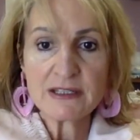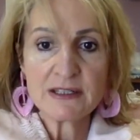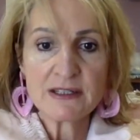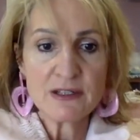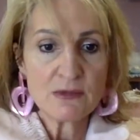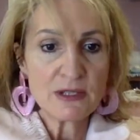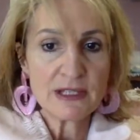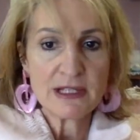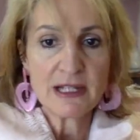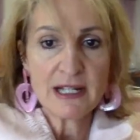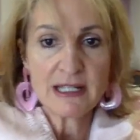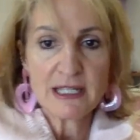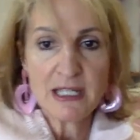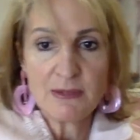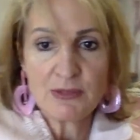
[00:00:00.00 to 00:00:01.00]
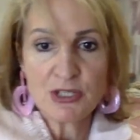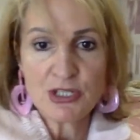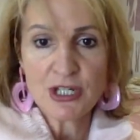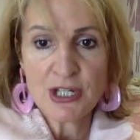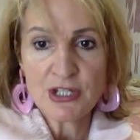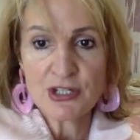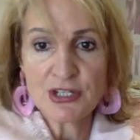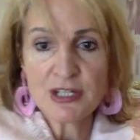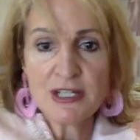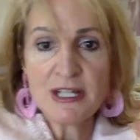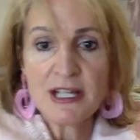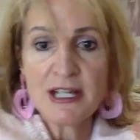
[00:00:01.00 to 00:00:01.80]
I don't know why the light keeps changing.